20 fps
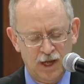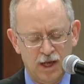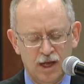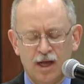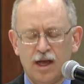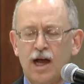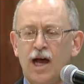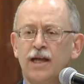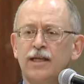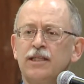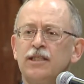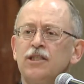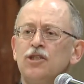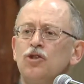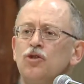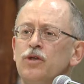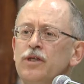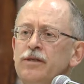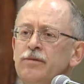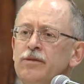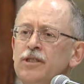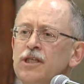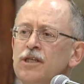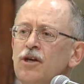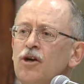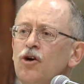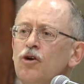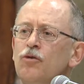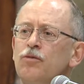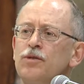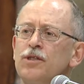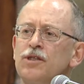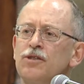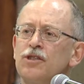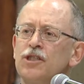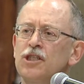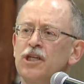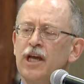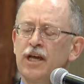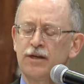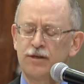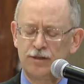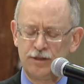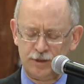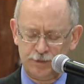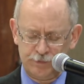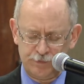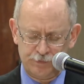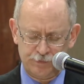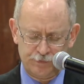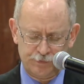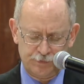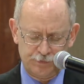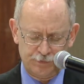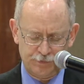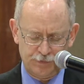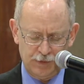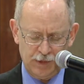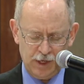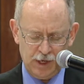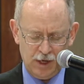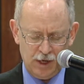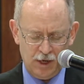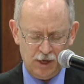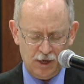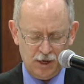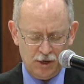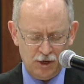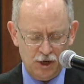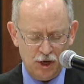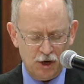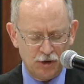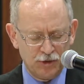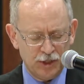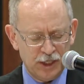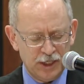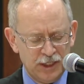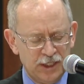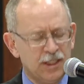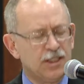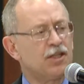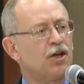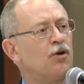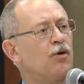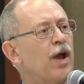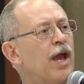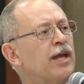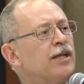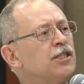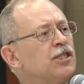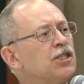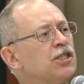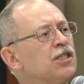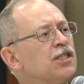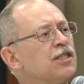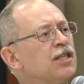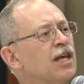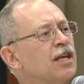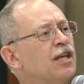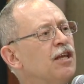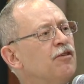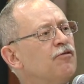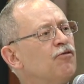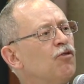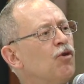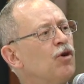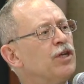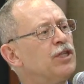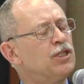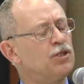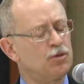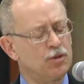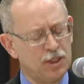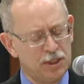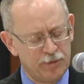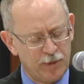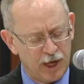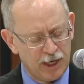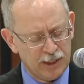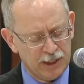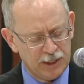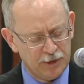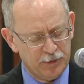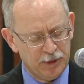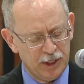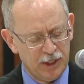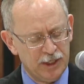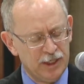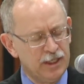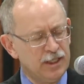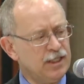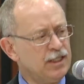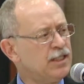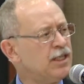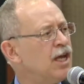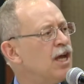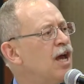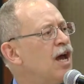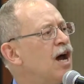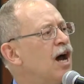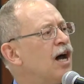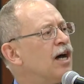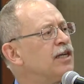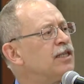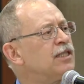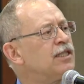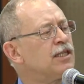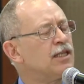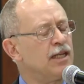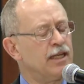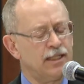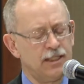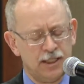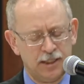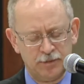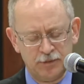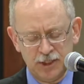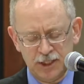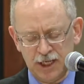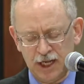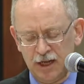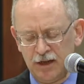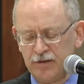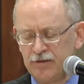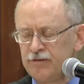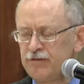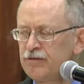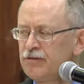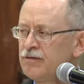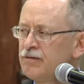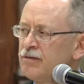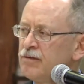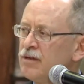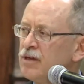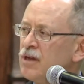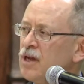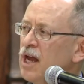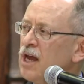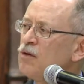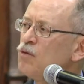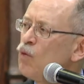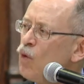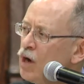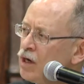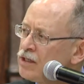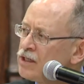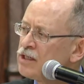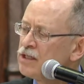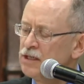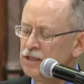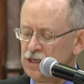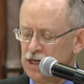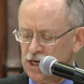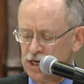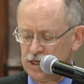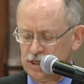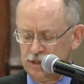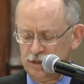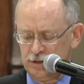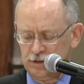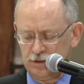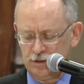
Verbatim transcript: Hannah's dreams and hopes are shattered. Yonah is so anxious that he avoids responsibilities, isolates himself, and wants to die.